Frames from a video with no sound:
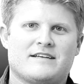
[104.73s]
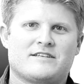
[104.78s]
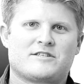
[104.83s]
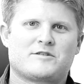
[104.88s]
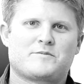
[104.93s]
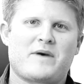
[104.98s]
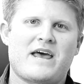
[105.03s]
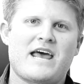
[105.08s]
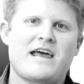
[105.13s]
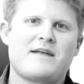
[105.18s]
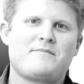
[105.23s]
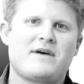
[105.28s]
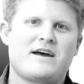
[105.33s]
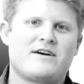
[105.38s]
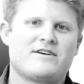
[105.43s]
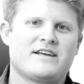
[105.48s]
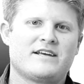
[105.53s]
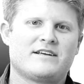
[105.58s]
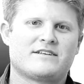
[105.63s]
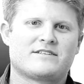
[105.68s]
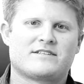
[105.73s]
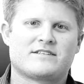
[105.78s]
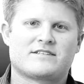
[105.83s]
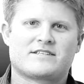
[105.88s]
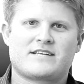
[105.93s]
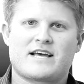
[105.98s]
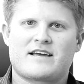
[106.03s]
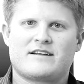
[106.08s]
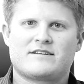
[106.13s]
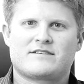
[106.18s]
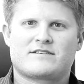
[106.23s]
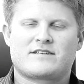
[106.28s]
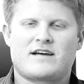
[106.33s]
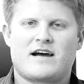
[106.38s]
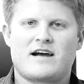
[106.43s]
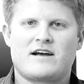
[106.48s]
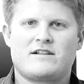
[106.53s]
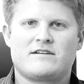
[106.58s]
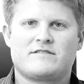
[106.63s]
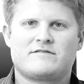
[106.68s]
Span mounting is the second
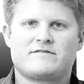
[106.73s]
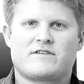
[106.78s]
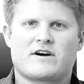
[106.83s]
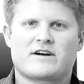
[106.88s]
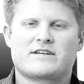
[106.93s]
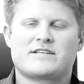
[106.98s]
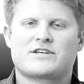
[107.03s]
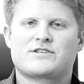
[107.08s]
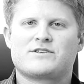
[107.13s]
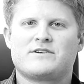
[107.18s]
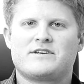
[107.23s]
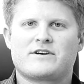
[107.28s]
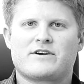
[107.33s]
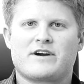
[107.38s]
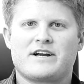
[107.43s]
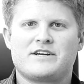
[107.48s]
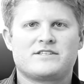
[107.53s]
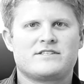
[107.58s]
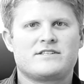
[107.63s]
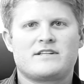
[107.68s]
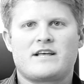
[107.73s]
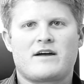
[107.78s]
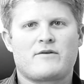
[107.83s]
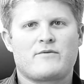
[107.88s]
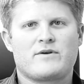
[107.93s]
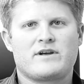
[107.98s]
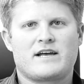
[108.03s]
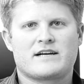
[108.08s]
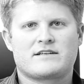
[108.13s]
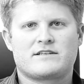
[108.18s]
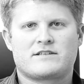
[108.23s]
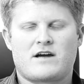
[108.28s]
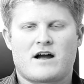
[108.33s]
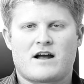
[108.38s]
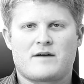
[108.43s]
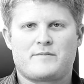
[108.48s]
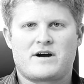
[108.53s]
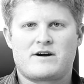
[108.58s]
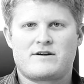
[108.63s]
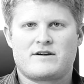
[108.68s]
style of architectural integration that we like to talk
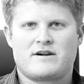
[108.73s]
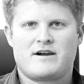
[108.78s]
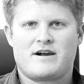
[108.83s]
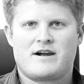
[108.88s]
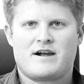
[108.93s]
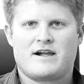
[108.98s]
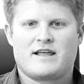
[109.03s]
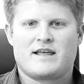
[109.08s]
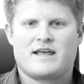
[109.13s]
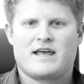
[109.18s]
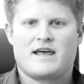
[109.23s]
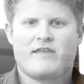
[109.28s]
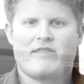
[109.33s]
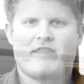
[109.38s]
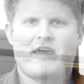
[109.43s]
about, and